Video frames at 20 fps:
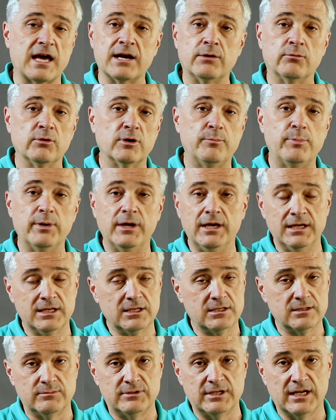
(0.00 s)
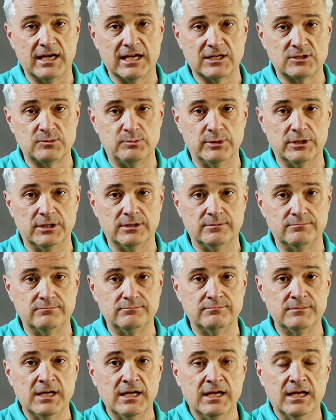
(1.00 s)
I don't wanna pay income tax, but
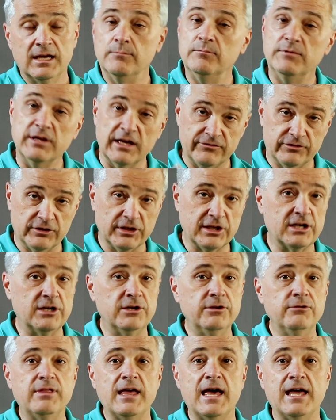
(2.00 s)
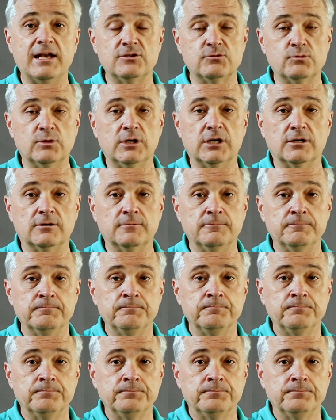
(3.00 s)
I'm definitely gonna do that as well.